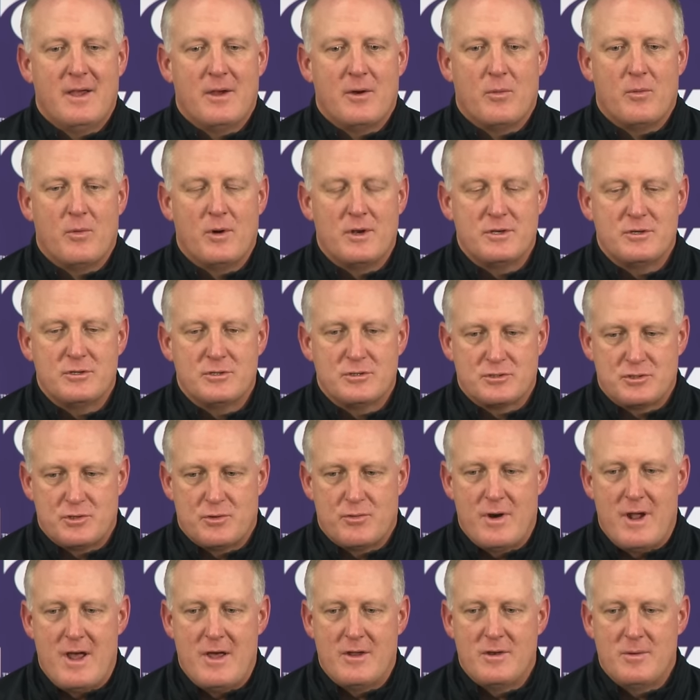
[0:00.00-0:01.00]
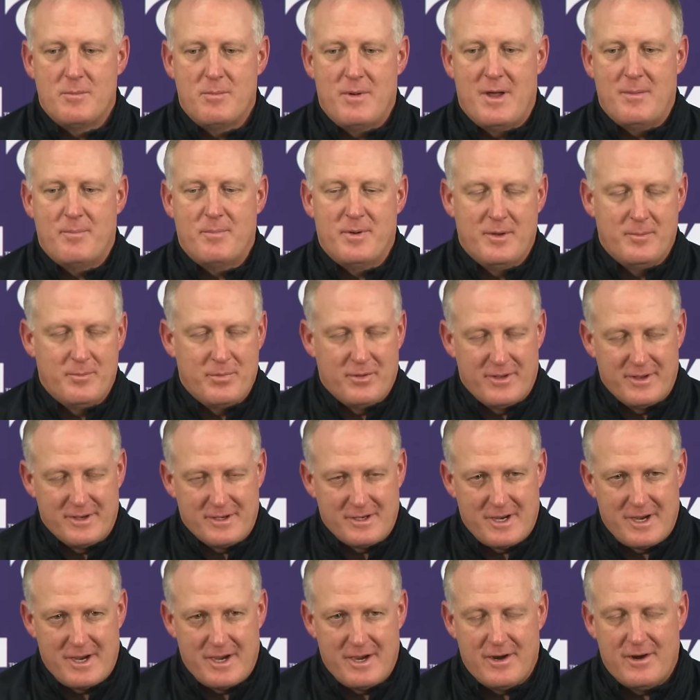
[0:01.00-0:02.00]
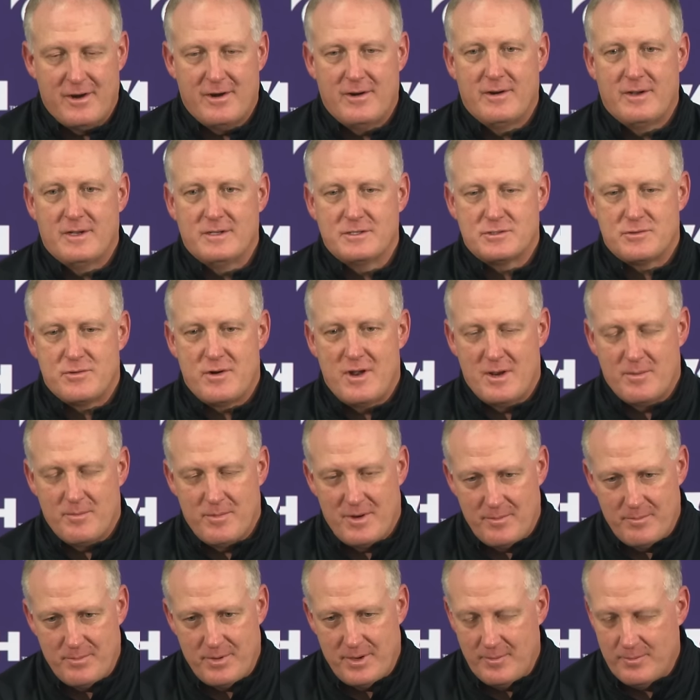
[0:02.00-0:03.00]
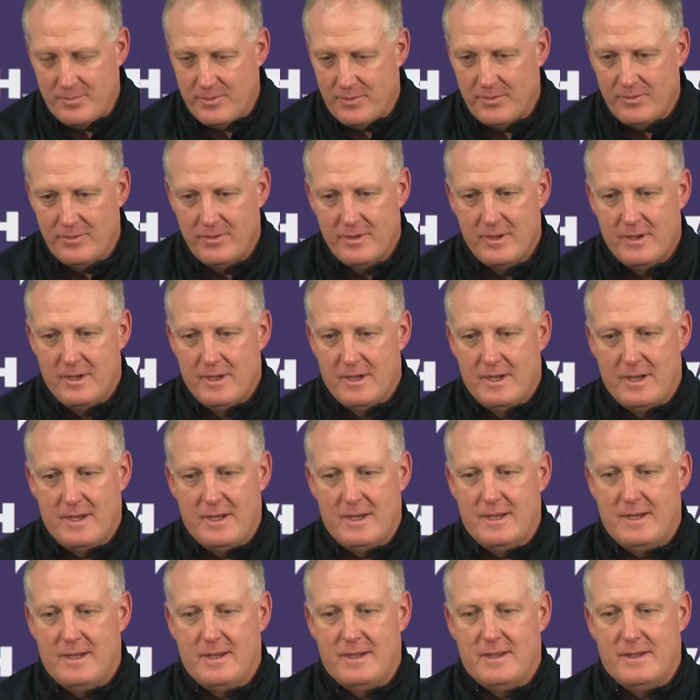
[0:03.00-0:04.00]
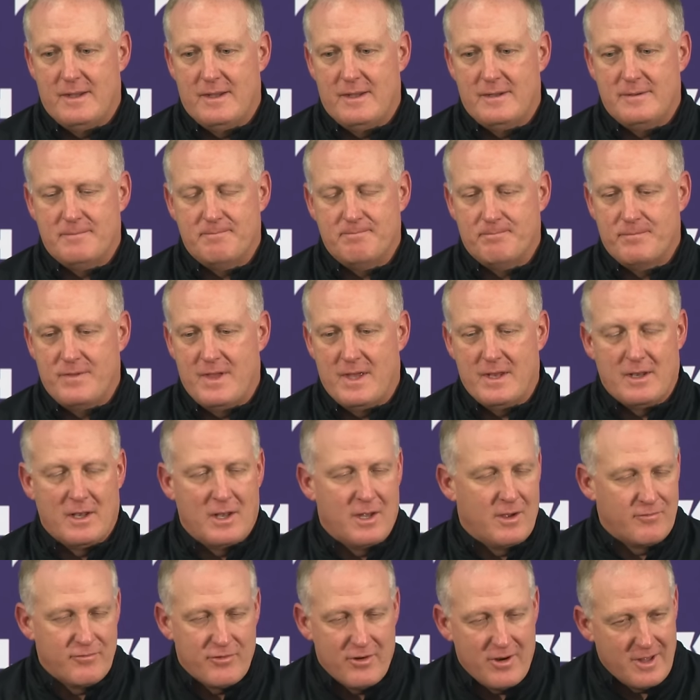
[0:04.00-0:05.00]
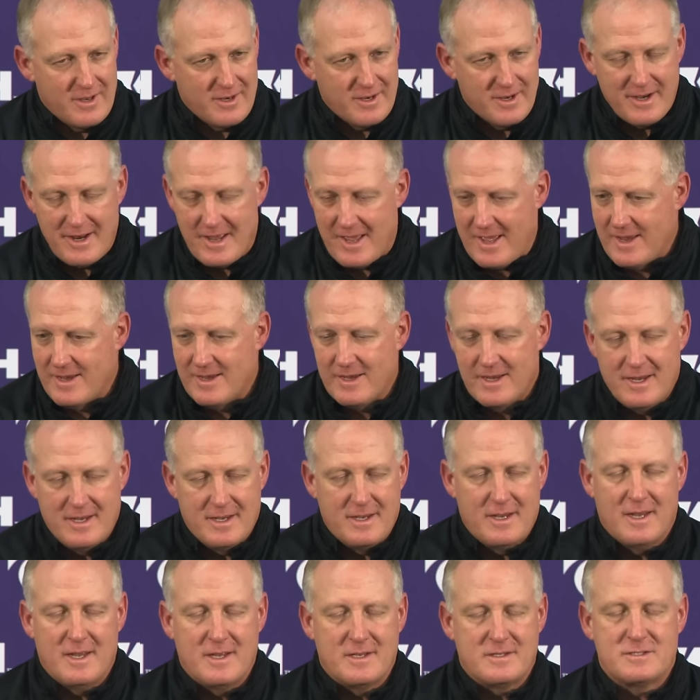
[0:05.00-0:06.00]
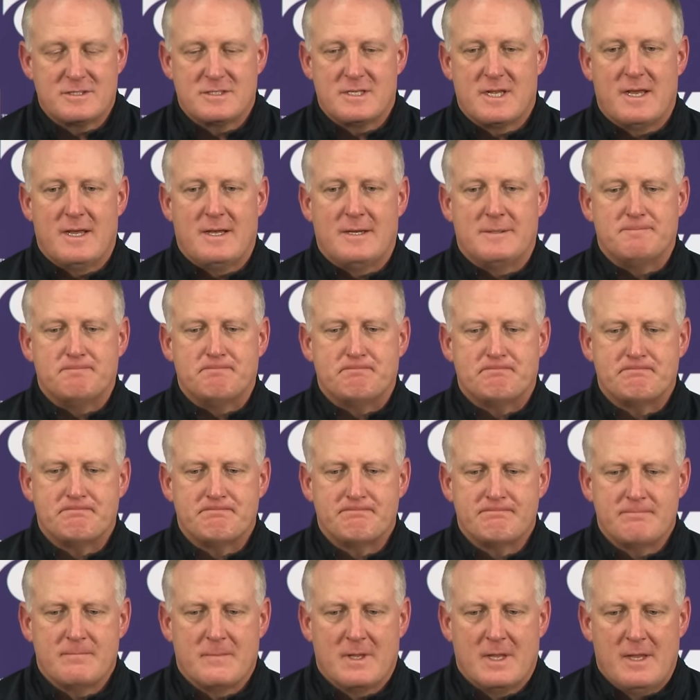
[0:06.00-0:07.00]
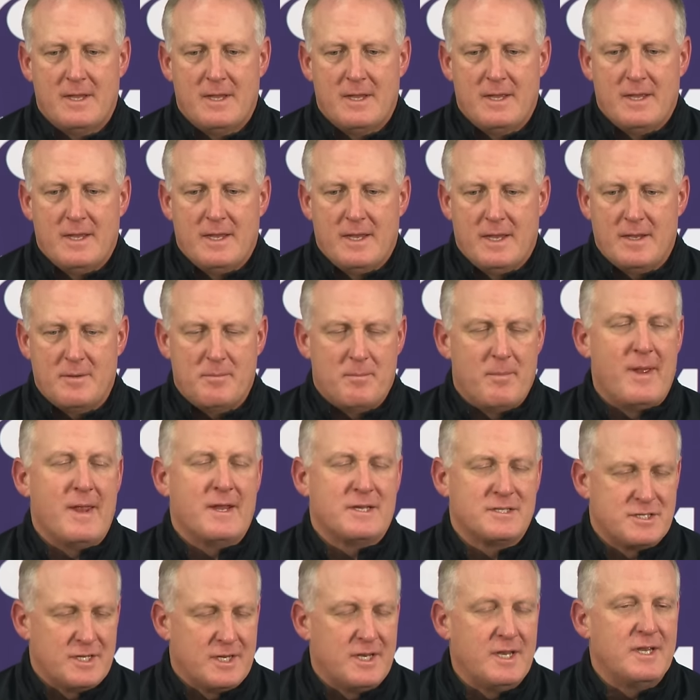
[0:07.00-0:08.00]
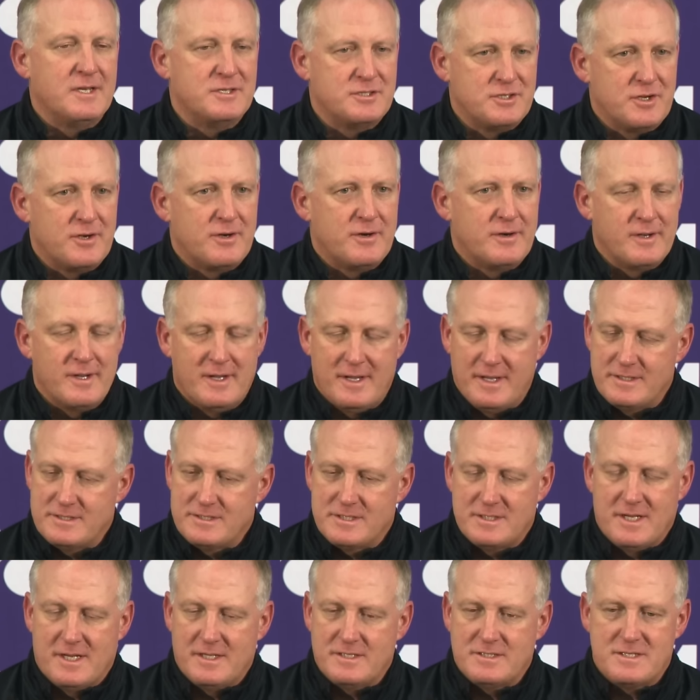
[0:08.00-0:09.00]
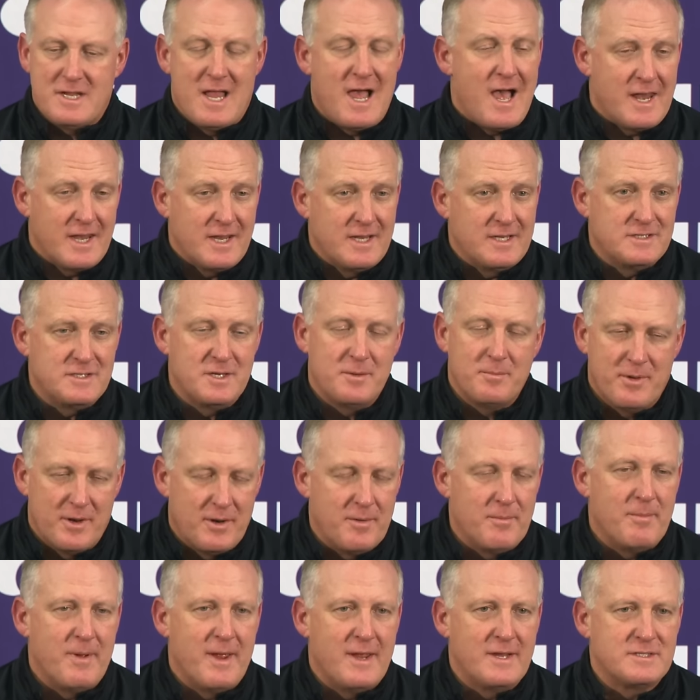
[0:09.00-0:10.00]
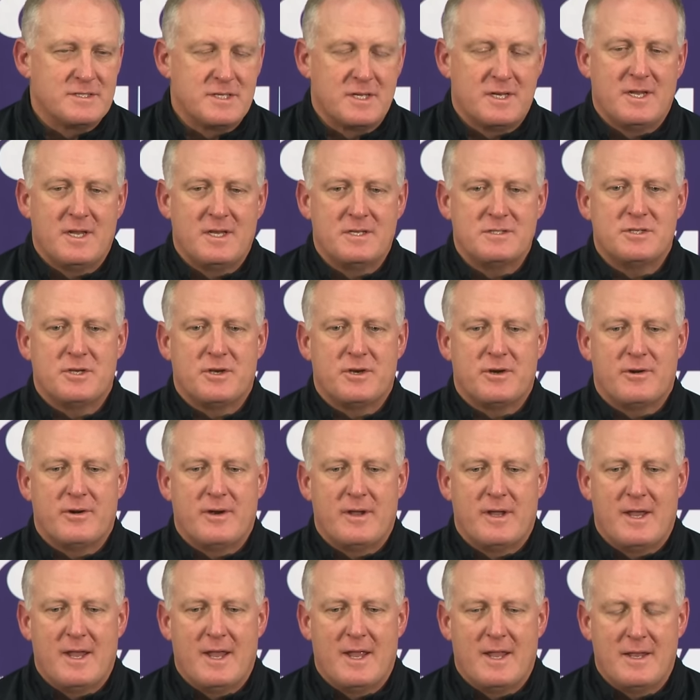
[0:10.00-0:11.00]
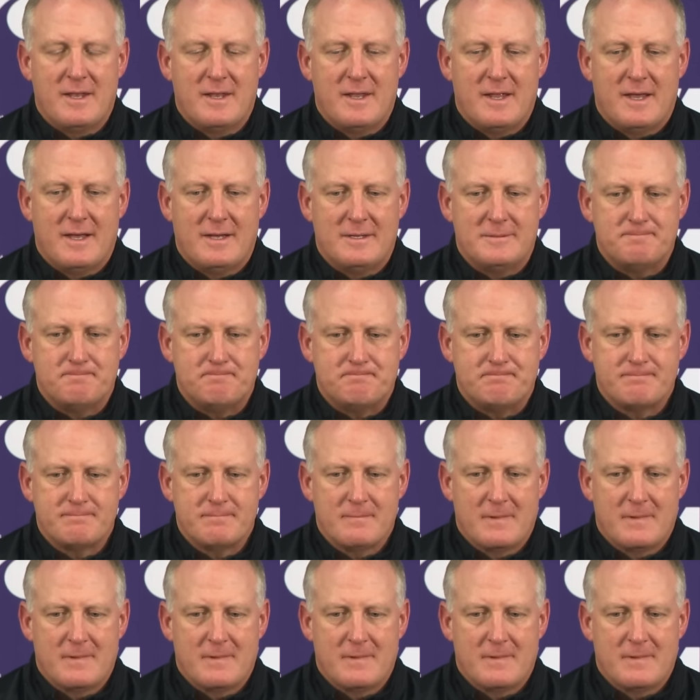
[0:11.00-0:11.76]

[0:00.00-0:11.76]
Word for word: when you're surrounded by people that care and surrounded by people uh, that love Ron and I, it it, um, it, makes it easier. It's it's not easy, but it makes it easier. And um,